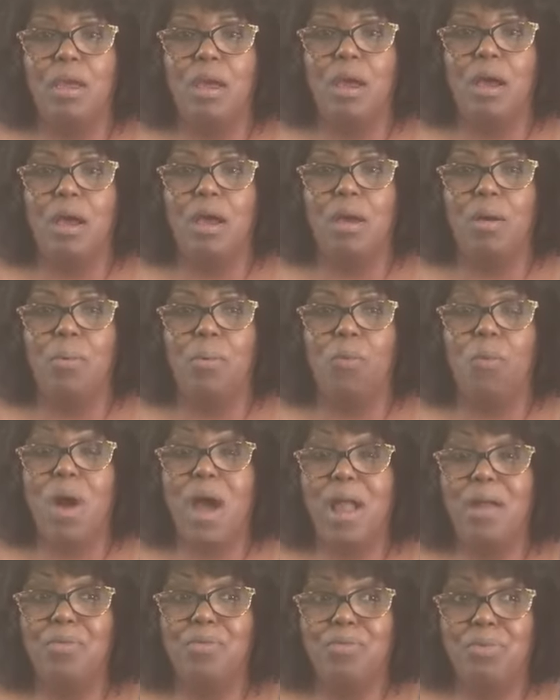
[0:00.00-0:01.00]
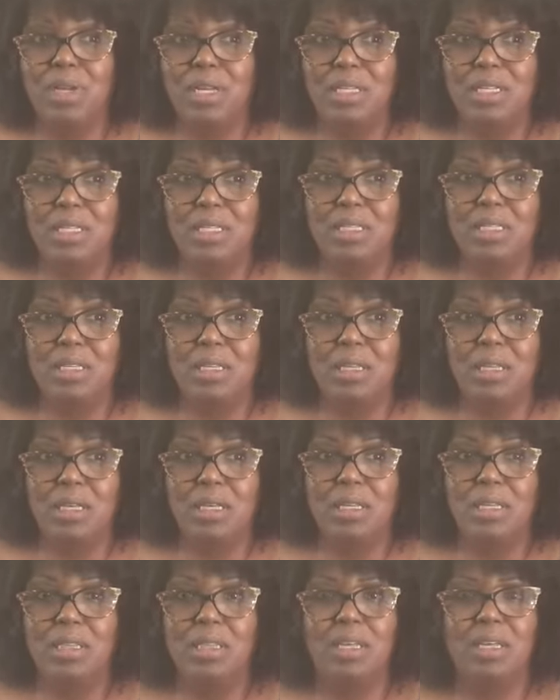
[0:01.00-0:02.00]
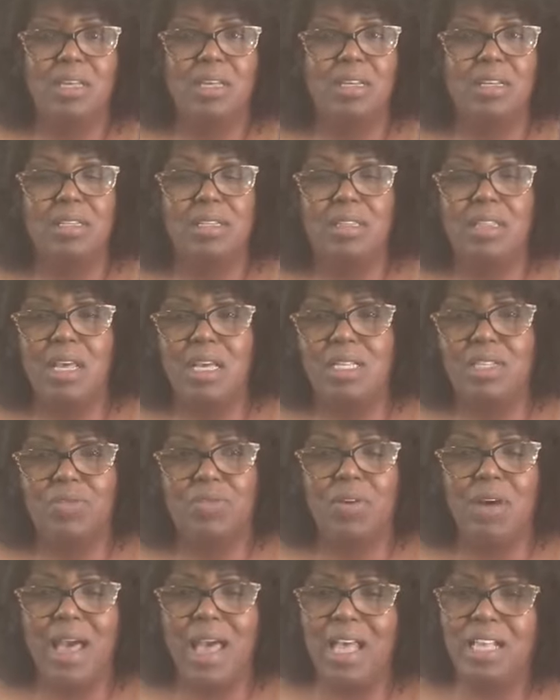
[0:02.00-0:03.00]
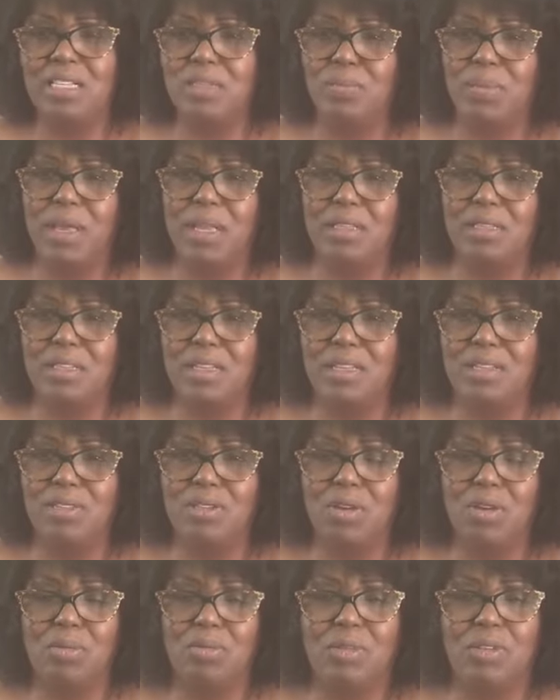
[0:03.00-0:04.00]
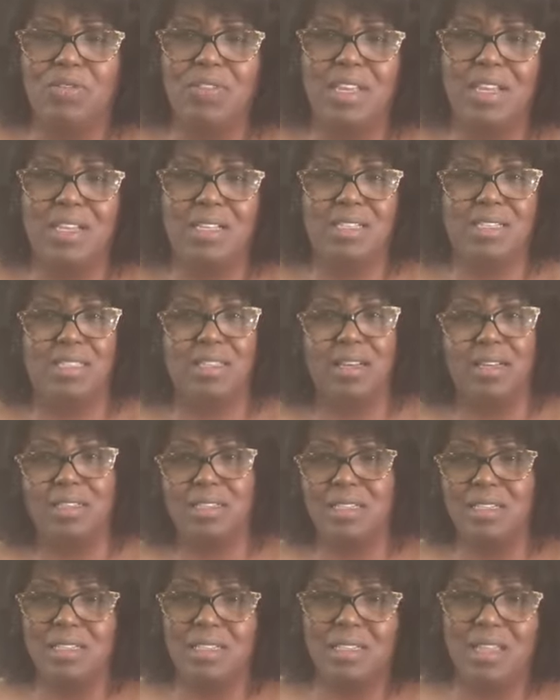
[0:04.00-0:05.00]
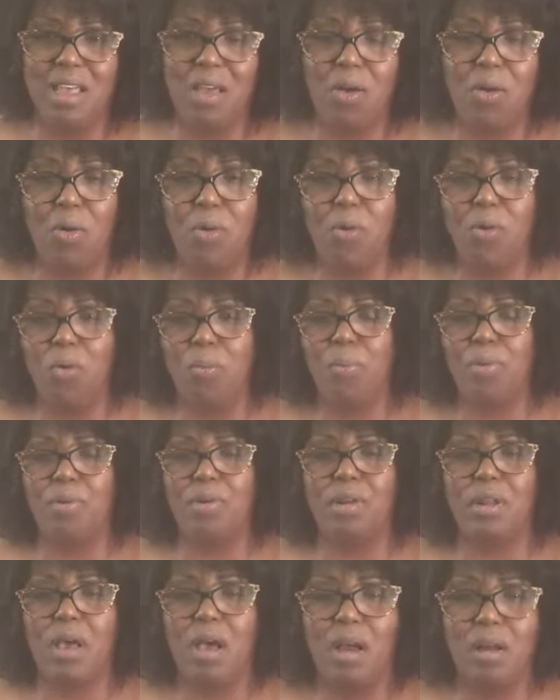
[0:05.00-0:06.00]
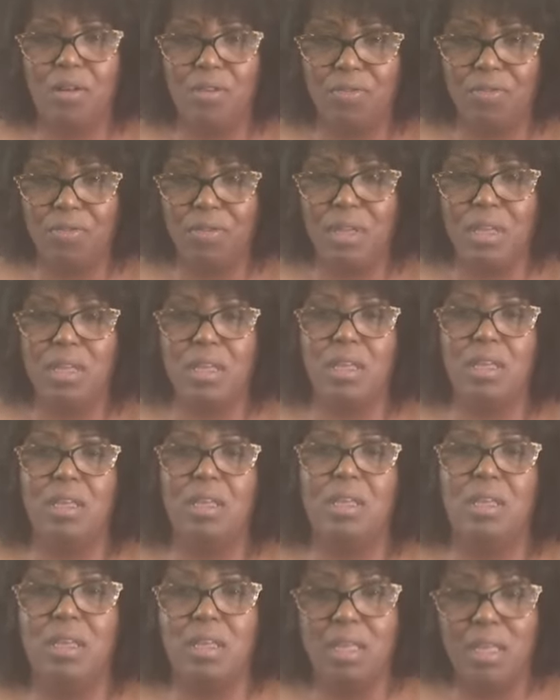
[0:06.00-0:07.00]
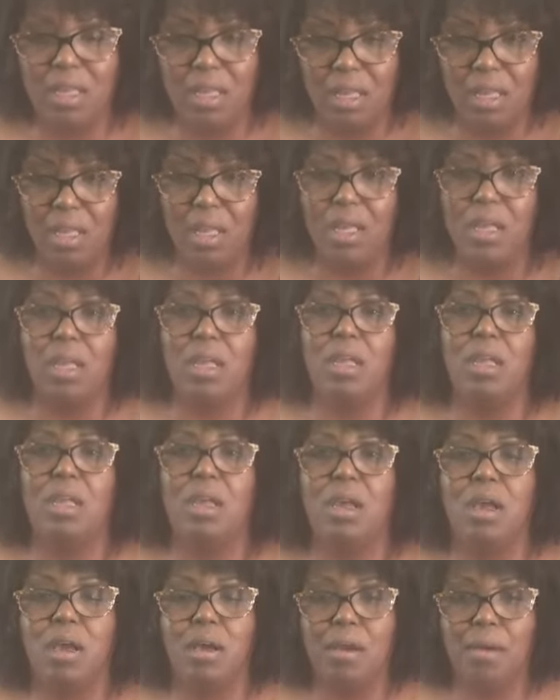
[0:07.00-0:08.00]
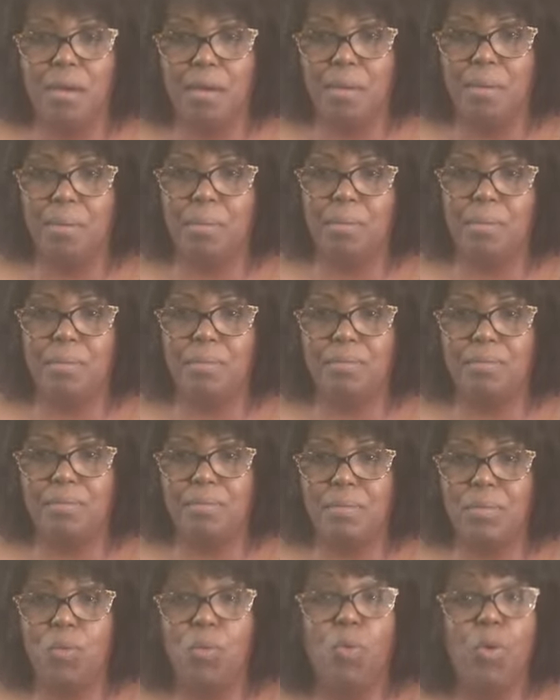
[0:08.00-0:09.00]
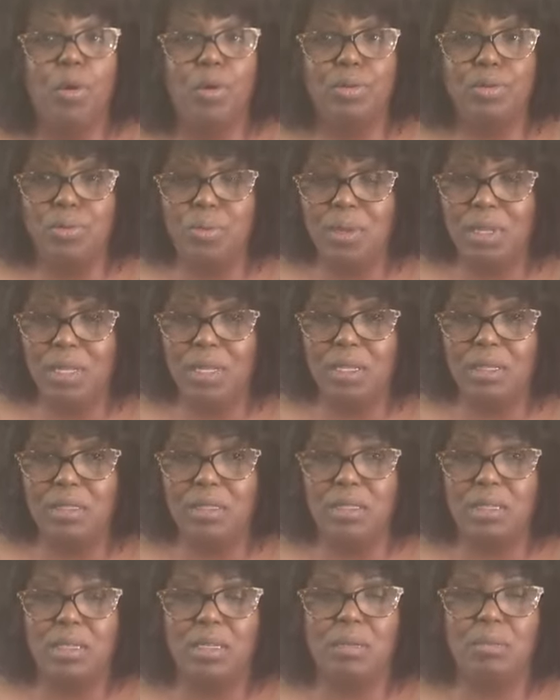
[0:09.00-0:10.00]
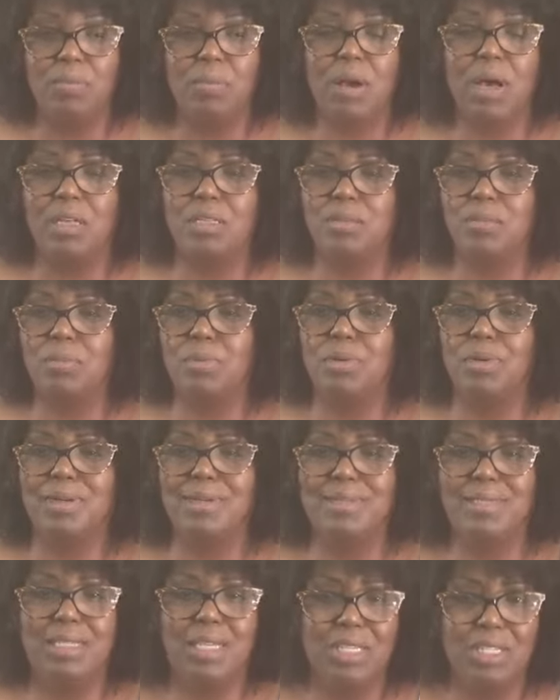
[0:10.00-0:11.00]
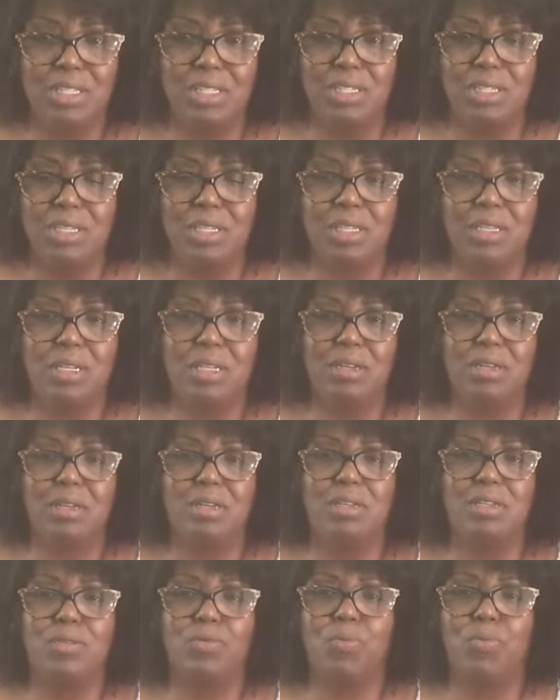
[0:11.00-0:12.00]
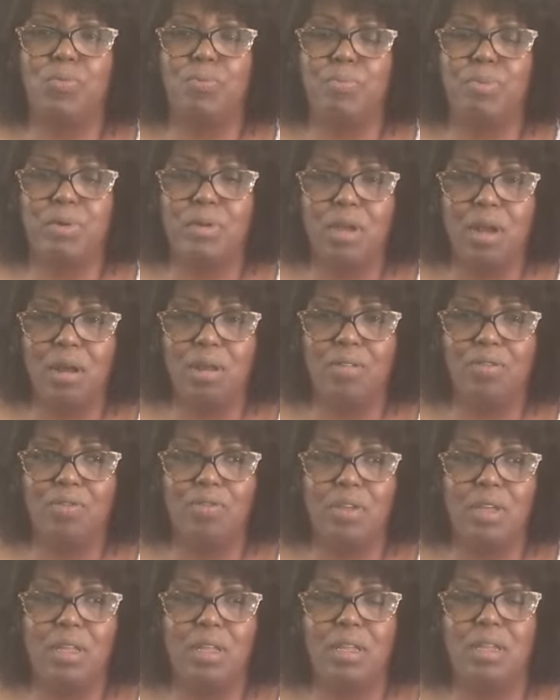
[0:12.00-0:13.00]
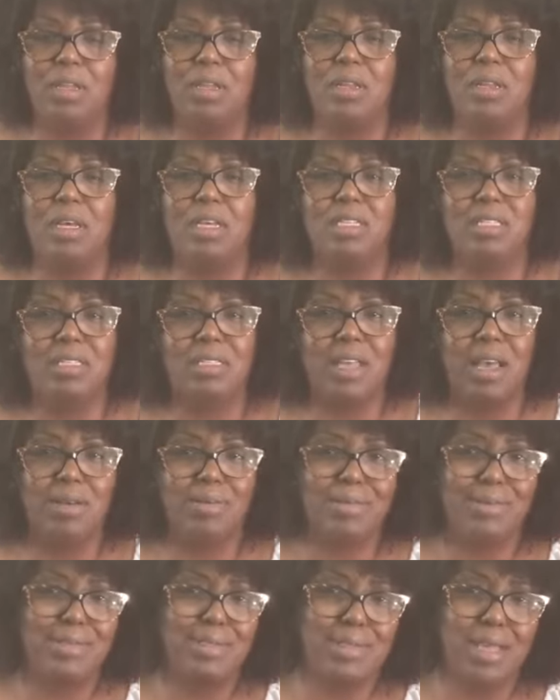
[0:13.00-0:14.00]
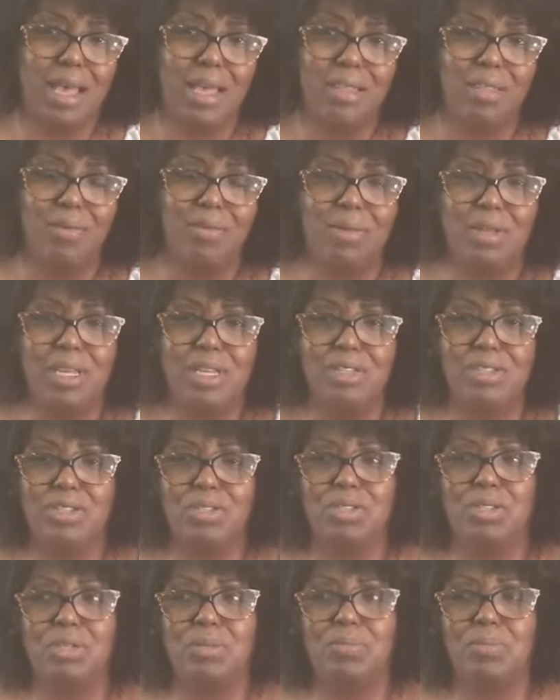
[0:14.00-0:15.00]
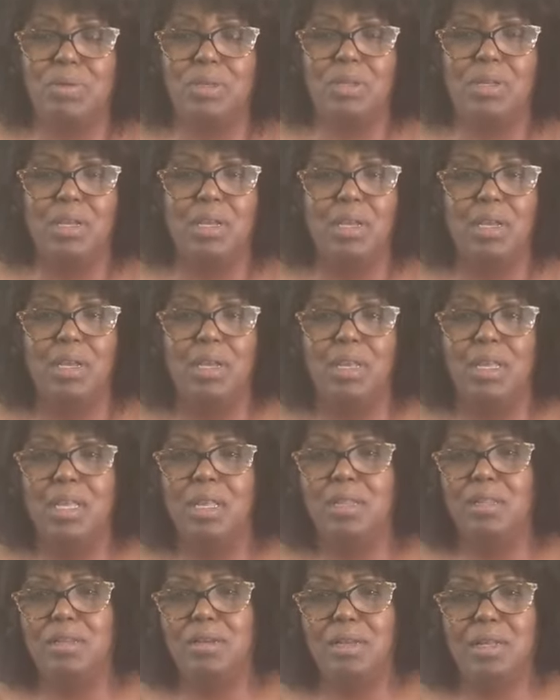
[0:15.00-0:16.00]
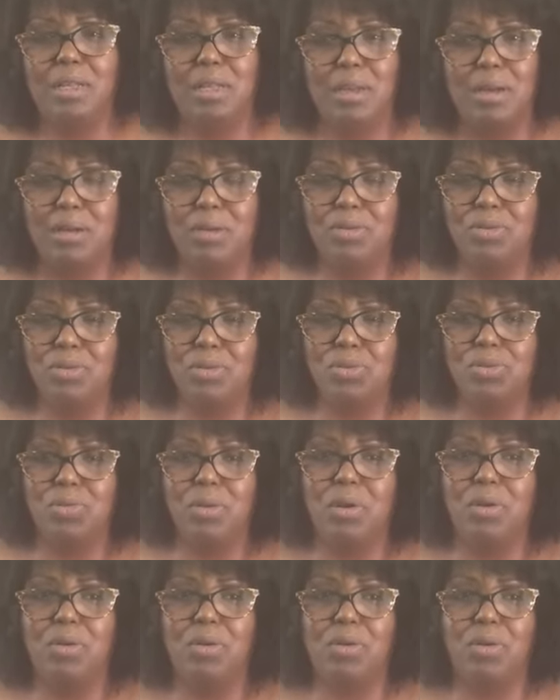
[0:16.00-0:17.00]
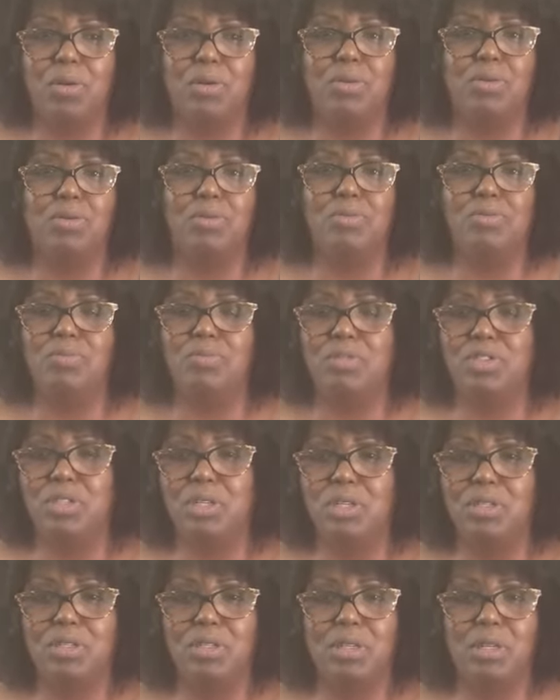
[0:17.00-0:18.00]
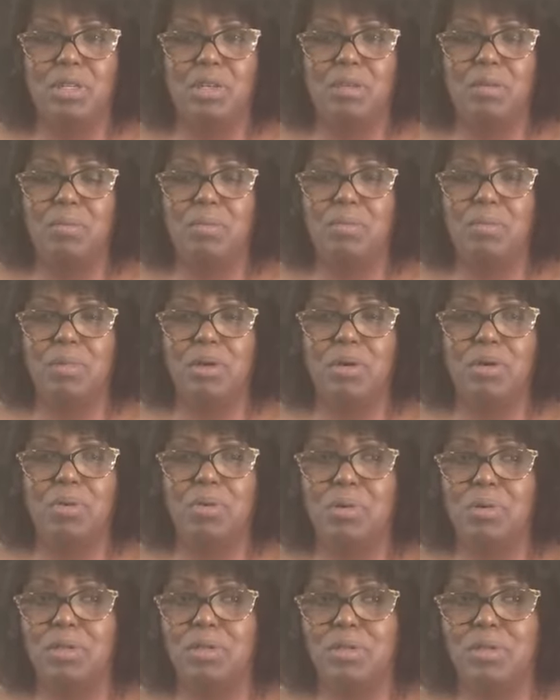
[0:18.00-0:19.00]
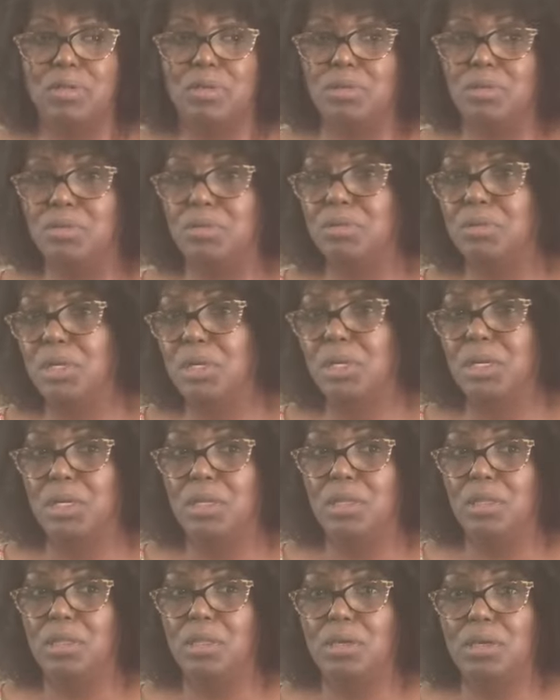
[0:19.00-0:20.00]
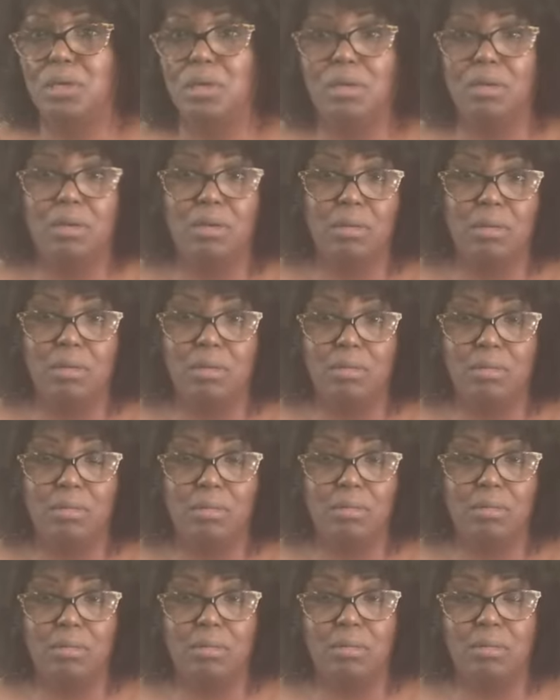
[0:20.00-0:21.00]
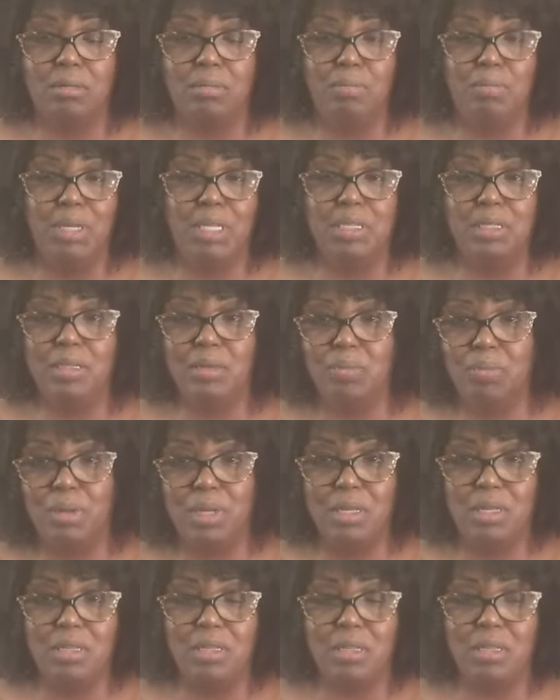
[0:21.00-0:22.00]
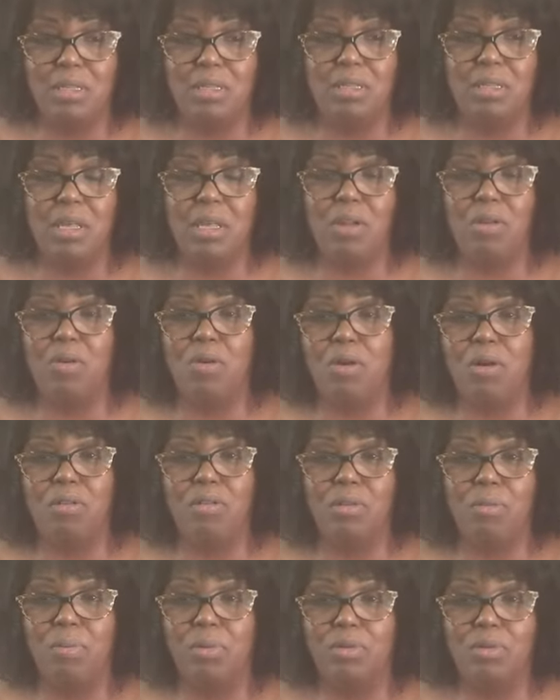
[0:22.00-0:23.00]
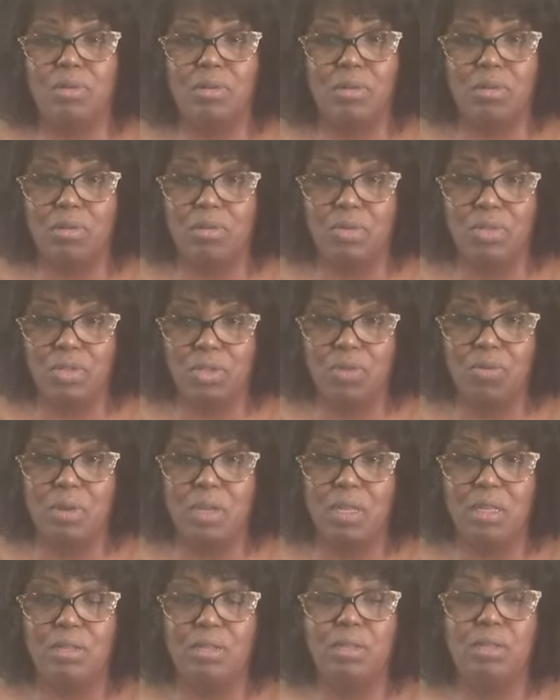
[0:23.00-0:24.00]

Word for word: Um, why risk the lustful aspect in terms of getting sucked into that whole pornography um, whirlwind and possible addiction and to pornography and lust outside the relationship, and he looking at her too long, or you judging him according to the bits and pieces that are on the person on the screen?